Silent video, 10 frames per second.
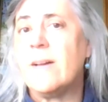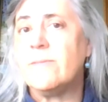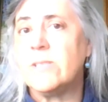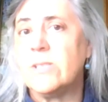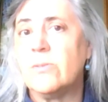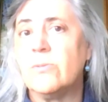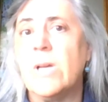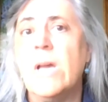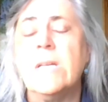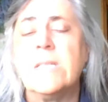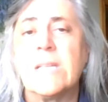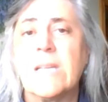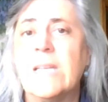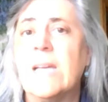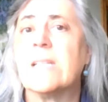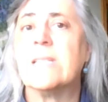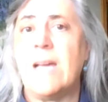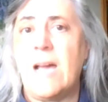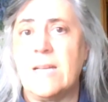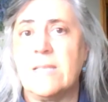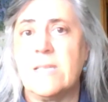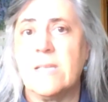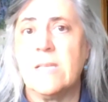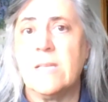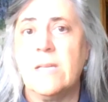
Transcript: avenue to connect dots